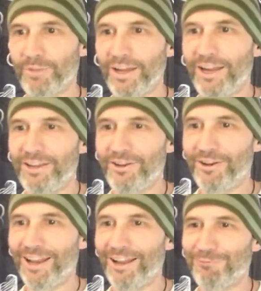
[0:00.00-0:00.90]
thinking
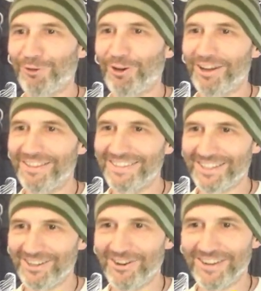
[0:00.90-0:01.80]
you love looking at this
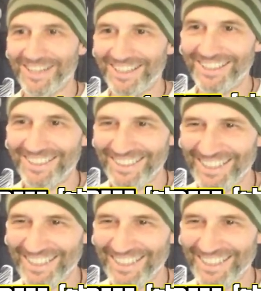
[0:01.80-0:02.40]
sign.